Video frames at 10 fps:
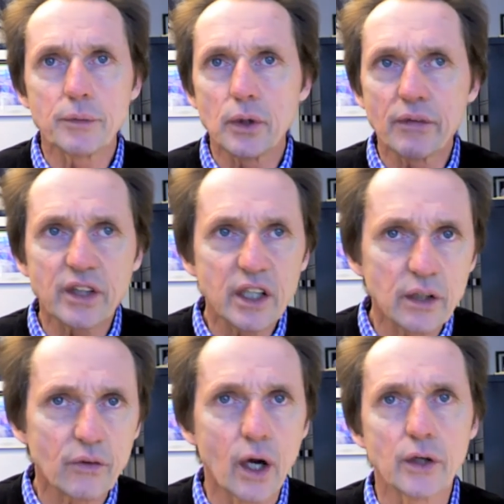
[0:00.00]
You have to
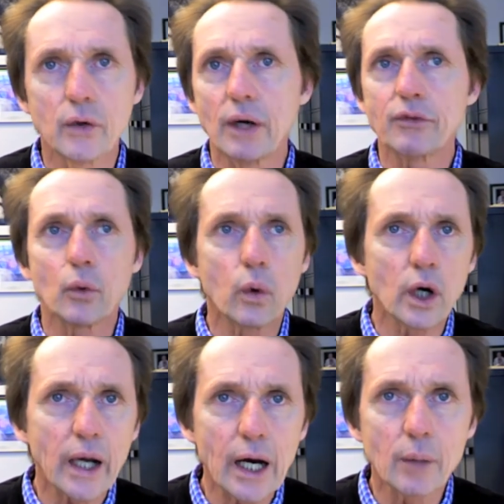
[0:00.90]
eat right. You have to
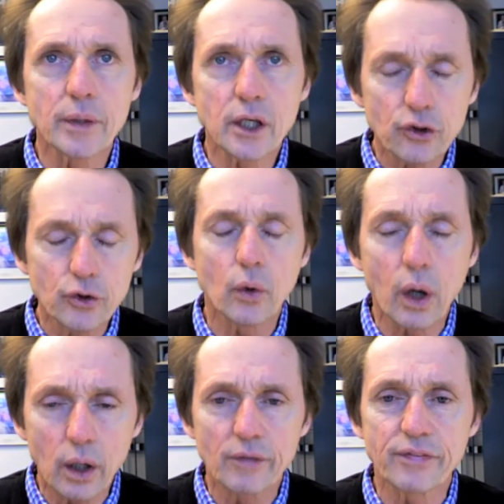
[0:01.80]
work out because you
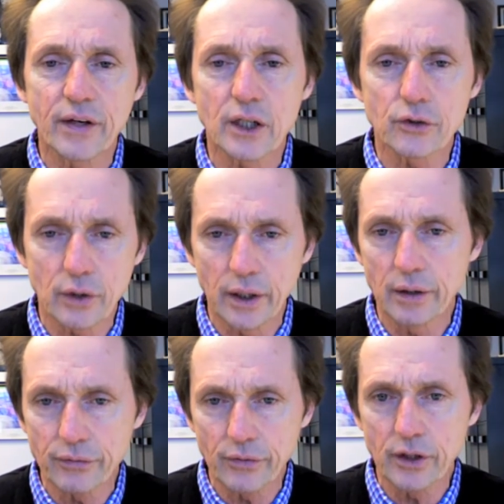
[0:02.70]
are, in effect,
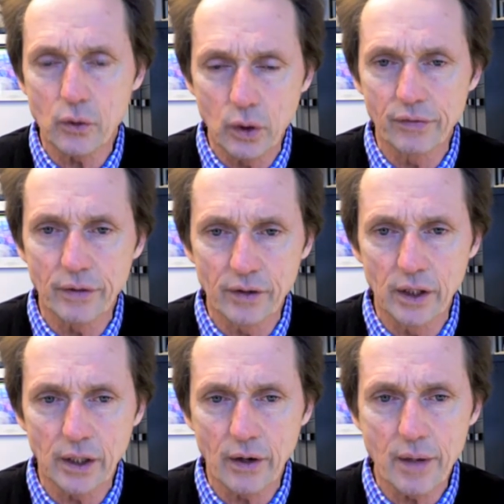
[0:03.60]
training for the equivalent of a
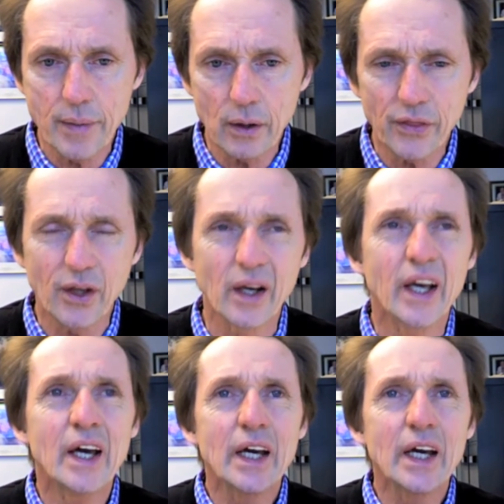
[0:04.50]
literary marathon.